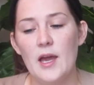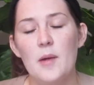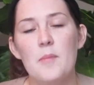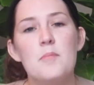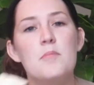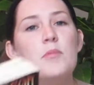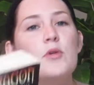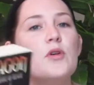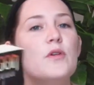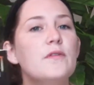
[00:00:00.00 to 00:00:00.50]

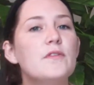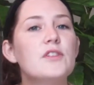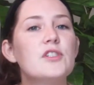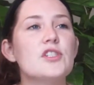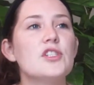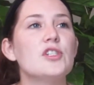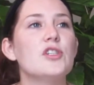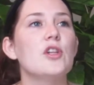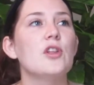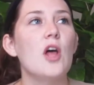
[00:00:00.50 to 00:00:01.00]
moved
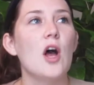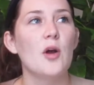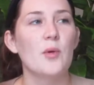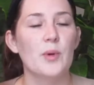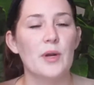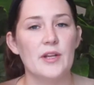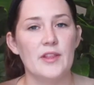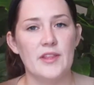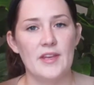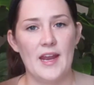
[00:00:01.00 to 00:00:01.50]

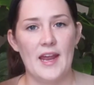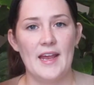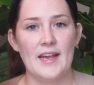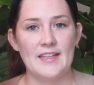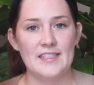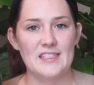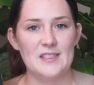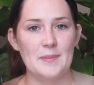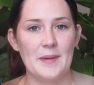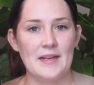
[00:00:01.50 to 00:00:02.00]
slower than I
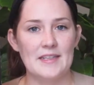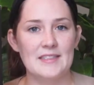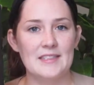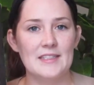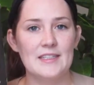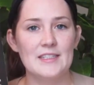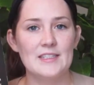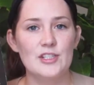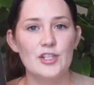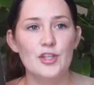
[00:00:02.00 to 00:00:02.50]
expected
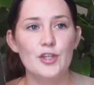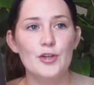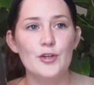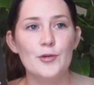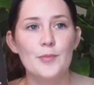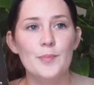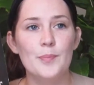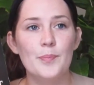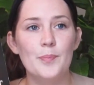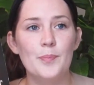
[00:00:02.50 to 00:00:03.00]
it
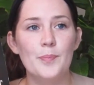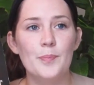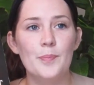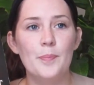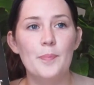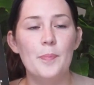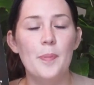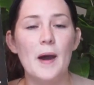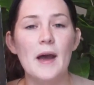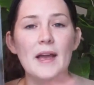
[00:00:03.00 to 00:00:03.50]
to,
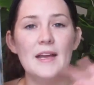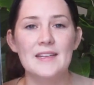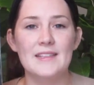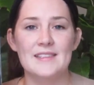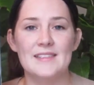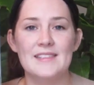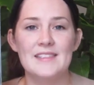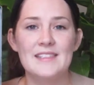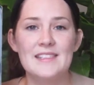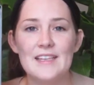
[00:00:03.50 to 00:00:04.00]
but
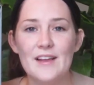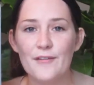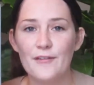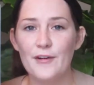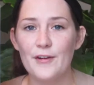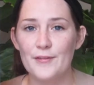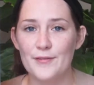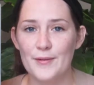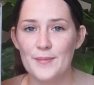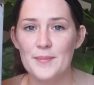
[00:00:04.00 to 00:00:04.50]
it's
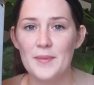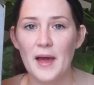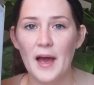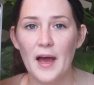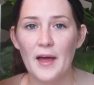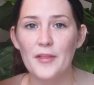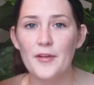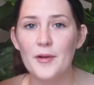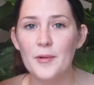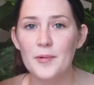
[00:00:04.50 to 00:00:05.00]
different from the
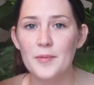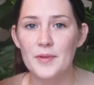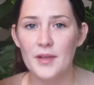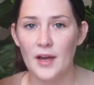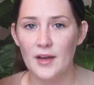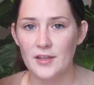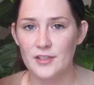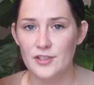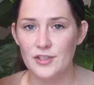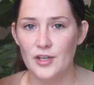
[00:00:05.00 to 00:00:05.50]
other
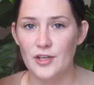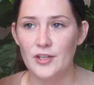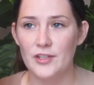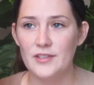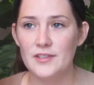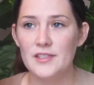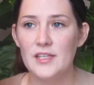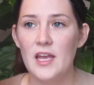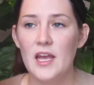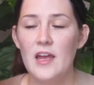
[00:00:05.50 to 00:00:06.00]
young
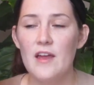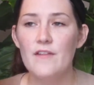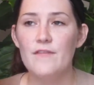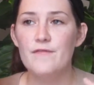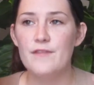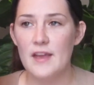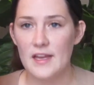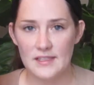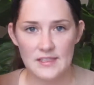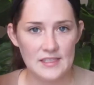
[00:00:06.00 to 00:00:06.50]
adult
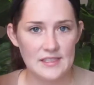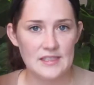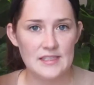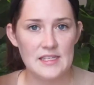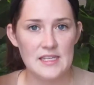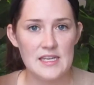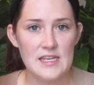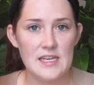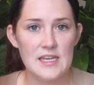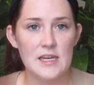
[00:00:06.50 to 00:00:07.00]

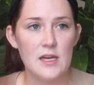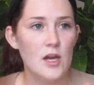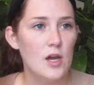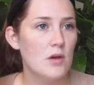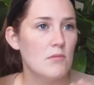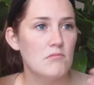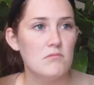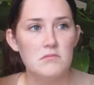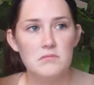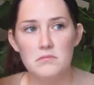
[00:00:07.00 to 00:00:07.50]
fantasy
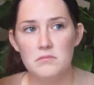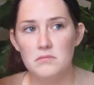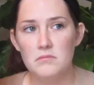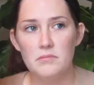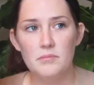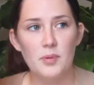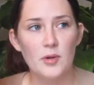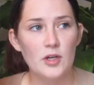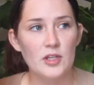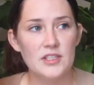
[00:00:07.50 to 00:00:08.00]

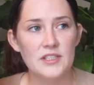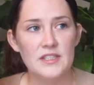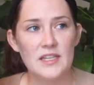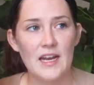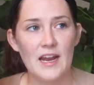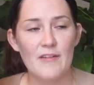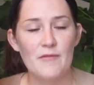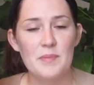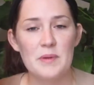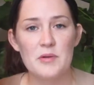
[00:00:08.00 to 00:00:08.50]
books that
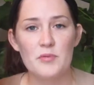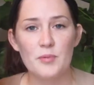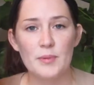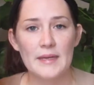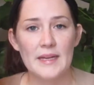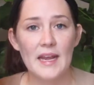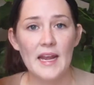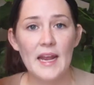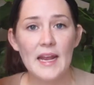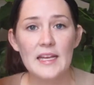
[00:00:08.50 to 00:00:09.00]
I've been
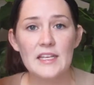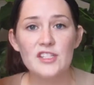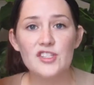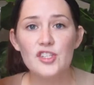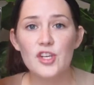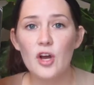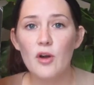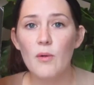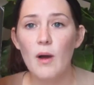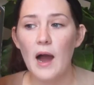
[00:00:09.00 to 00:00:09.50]
reading,
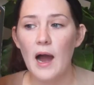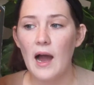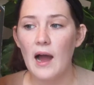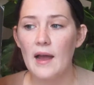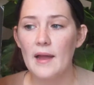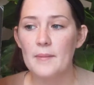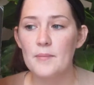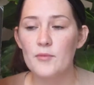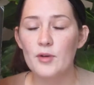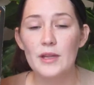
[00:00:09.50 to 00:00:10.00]
so
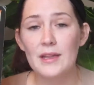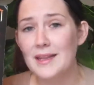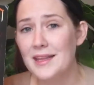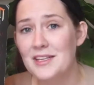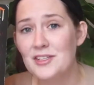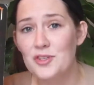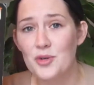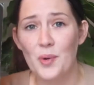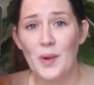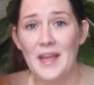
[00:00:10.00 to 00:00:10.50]
I'm really
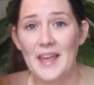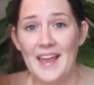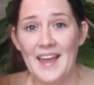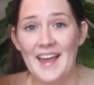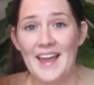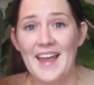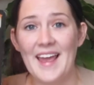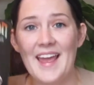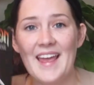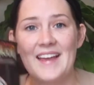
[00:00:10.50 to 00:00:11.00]
enjoying
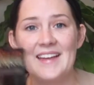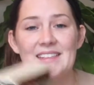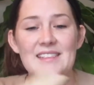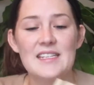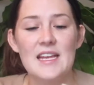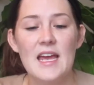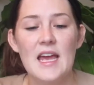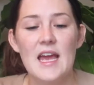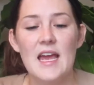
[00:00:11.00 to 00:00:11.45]
it. And